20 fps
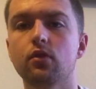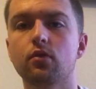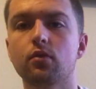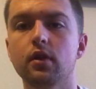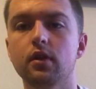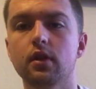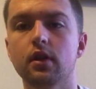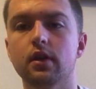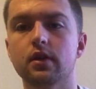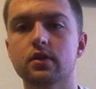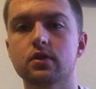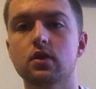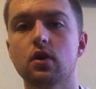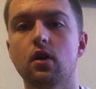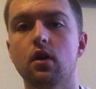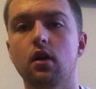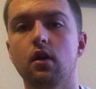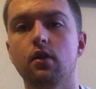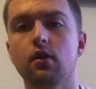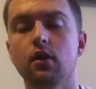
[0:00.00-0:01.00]
3 things
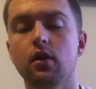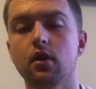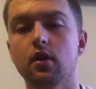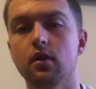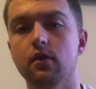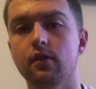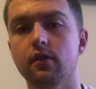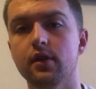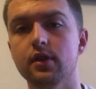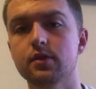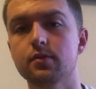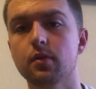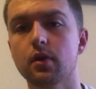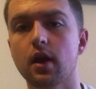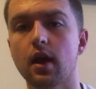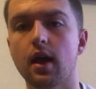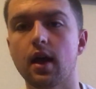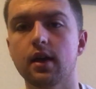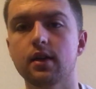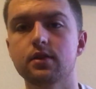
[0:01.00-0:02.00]
are Facebook
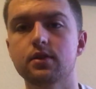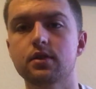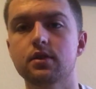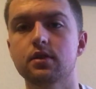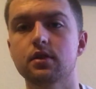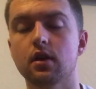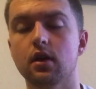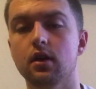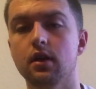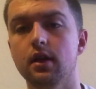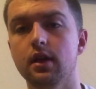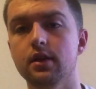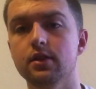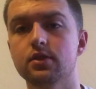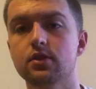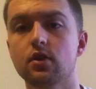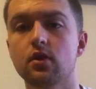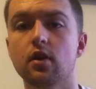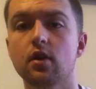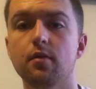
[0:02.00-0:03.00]
ads,
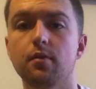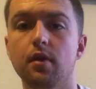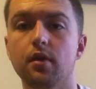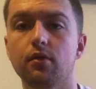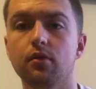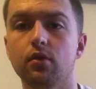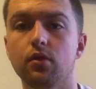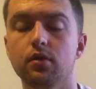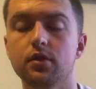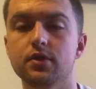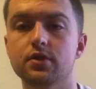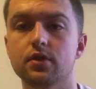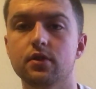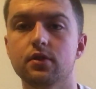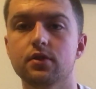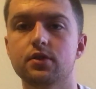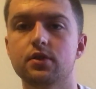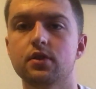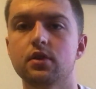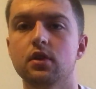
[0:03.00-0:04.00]
Instagram
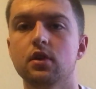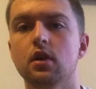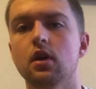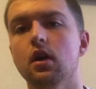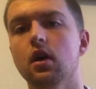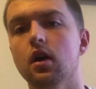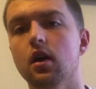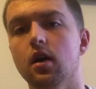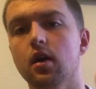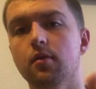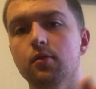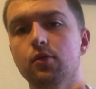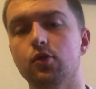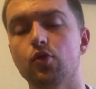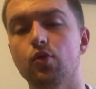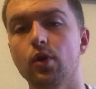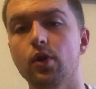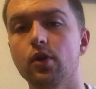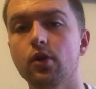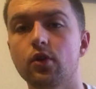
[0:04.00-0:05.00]
influencers,
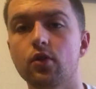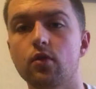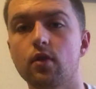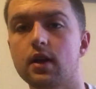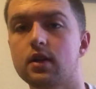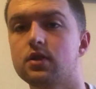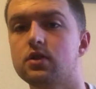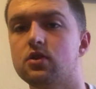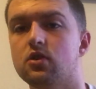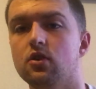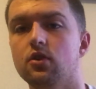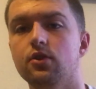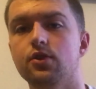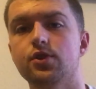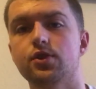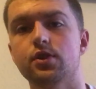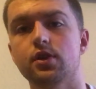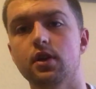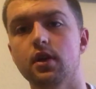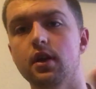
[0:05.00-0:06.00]
Twitter direct
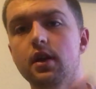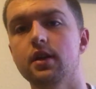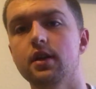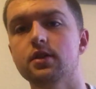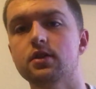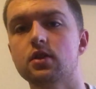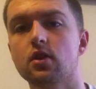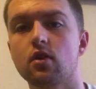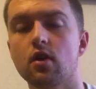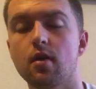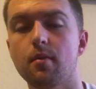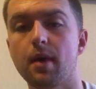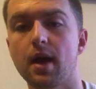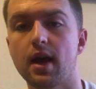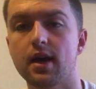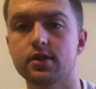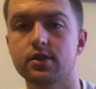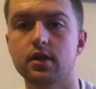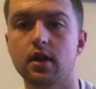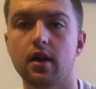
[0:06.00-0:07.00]
search, Instagram
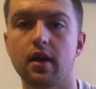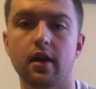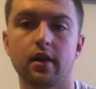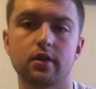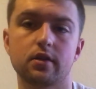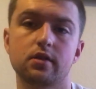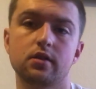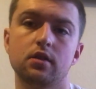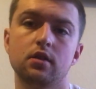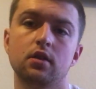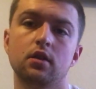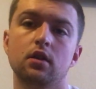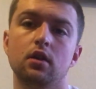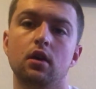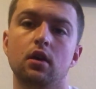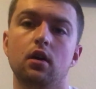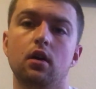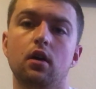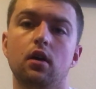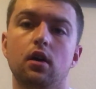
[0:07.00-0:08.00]
hashtags,
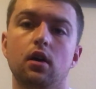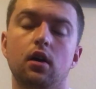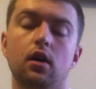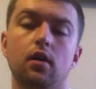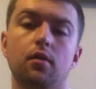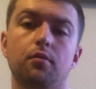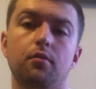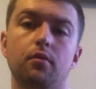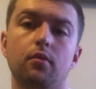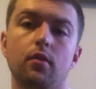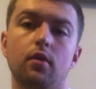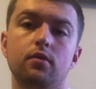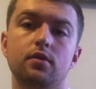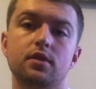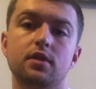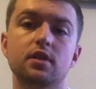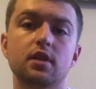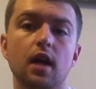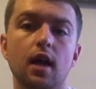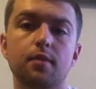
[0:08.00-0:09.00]

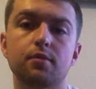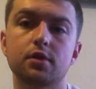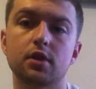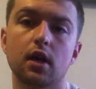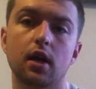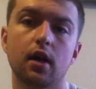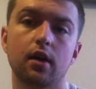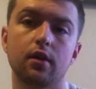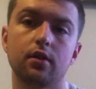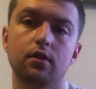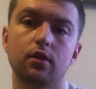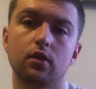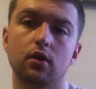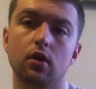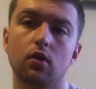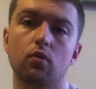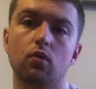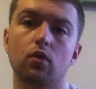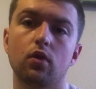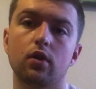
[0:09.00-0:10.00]
Snapchat. You're
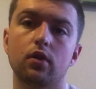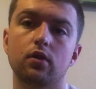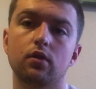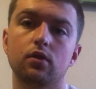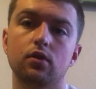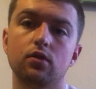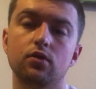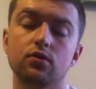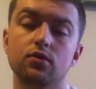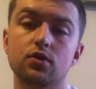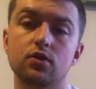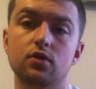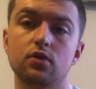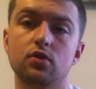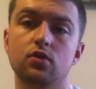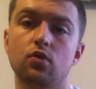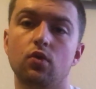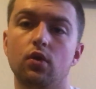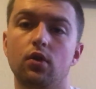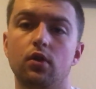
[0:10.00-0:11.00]
going to want to use
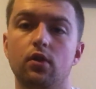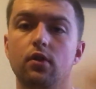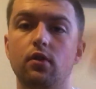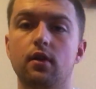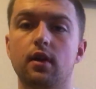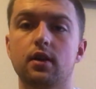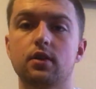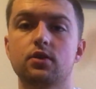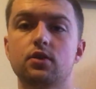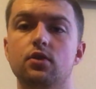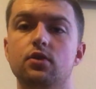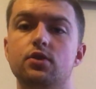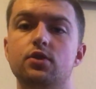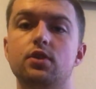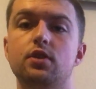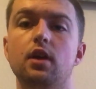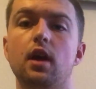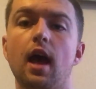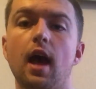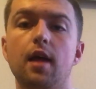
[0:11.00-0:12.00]
Twitter direct
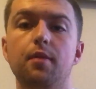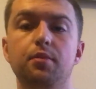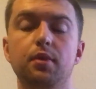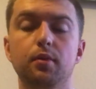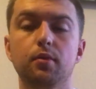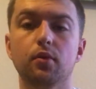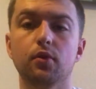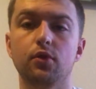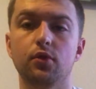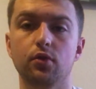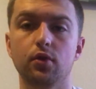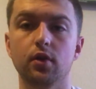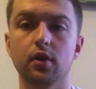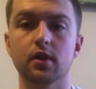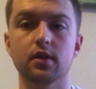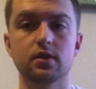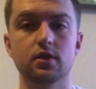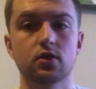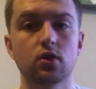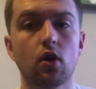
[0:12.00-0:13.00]
search to add people to it,
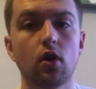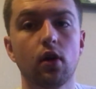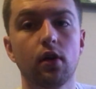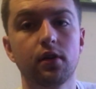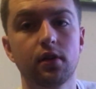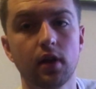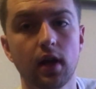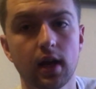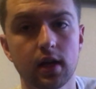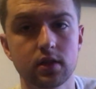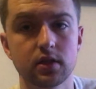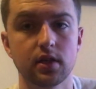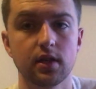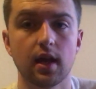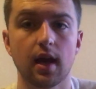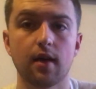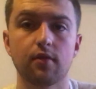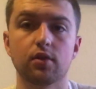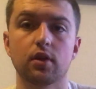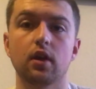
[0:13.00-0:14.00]
because it's hard to actually
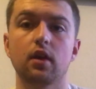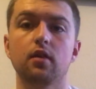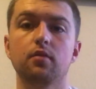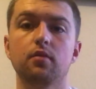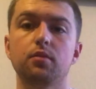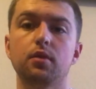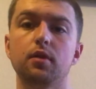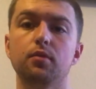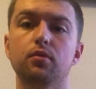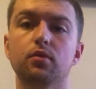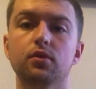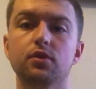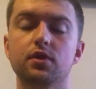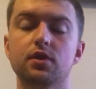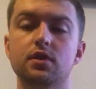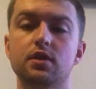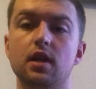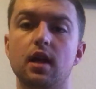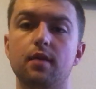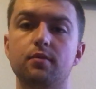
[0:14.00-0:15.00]
navigate people to
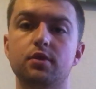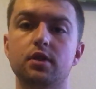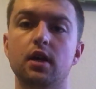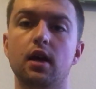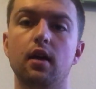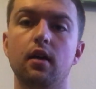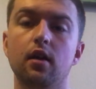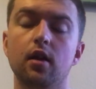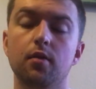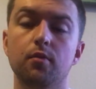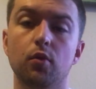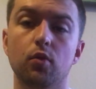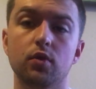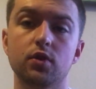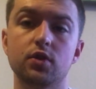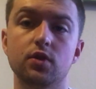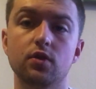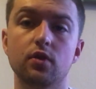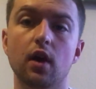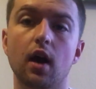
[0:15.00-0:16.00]
Snapchat. But
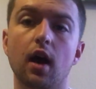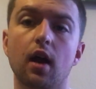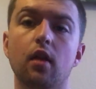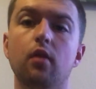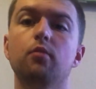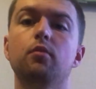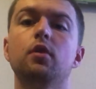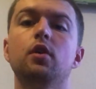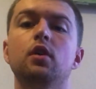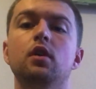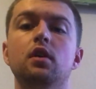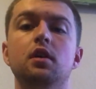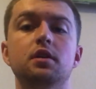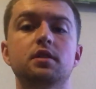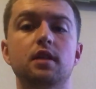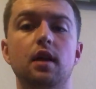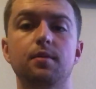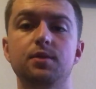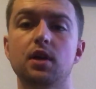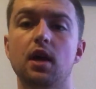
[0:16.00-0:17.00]
once you got them,
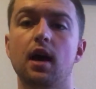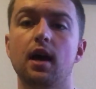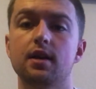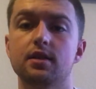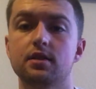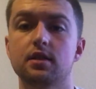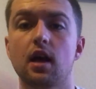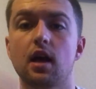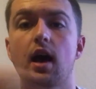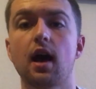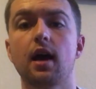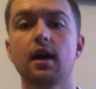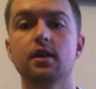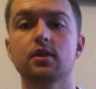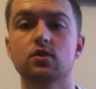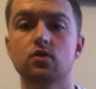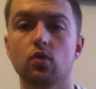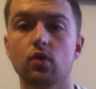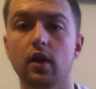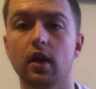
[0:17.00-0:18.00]
Snapchat has the
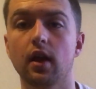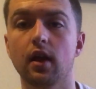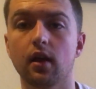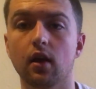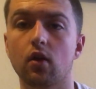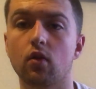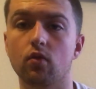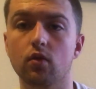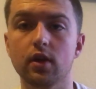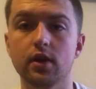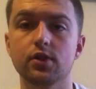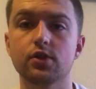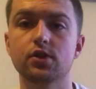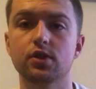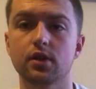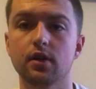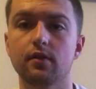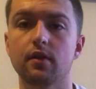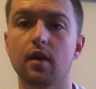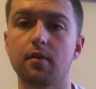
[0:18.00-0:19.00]
highest organic
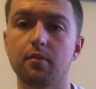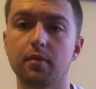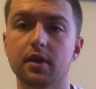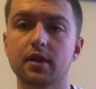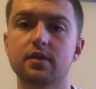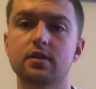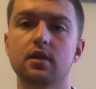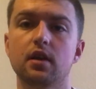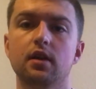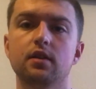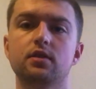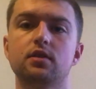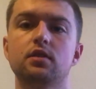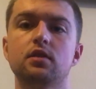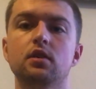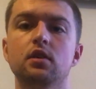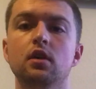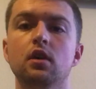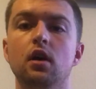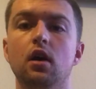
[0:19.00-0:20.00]
reach, if that makes sense,
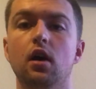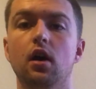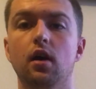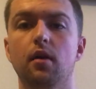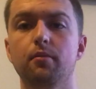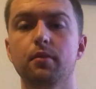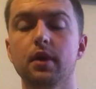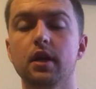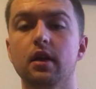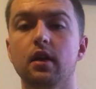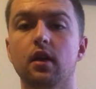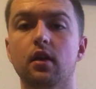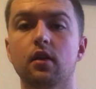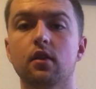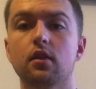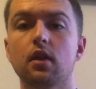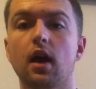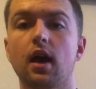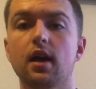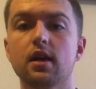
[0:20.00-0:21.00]
meaning
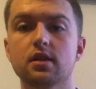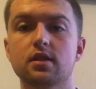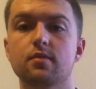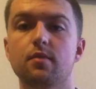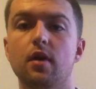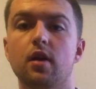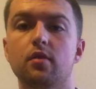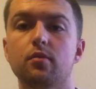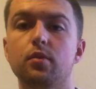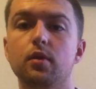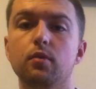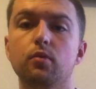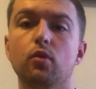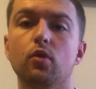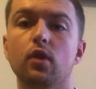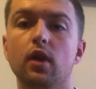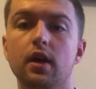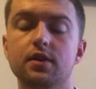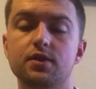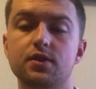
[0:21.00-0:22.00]
the highest amount of
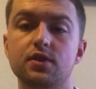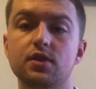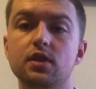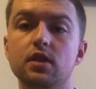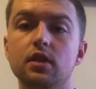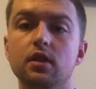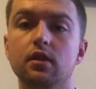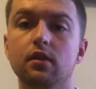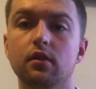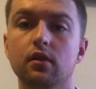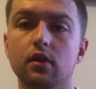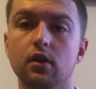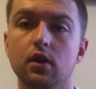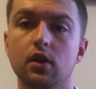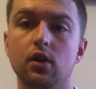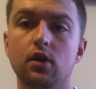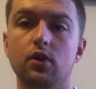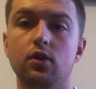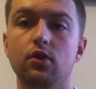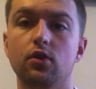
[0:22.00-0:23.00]
people that see
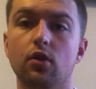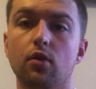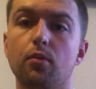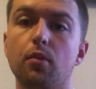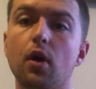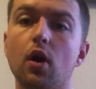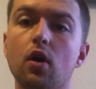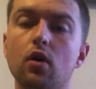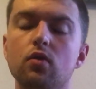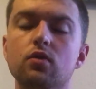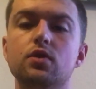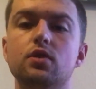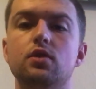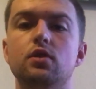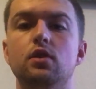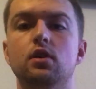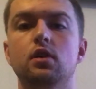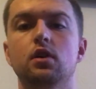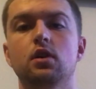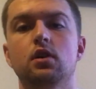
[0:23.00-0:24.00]
your post.
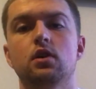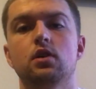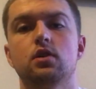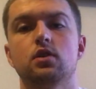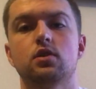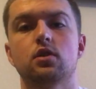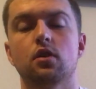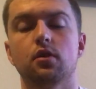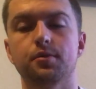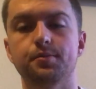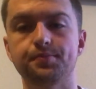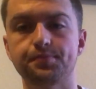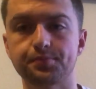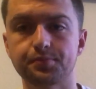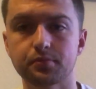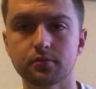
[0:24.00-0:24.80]
So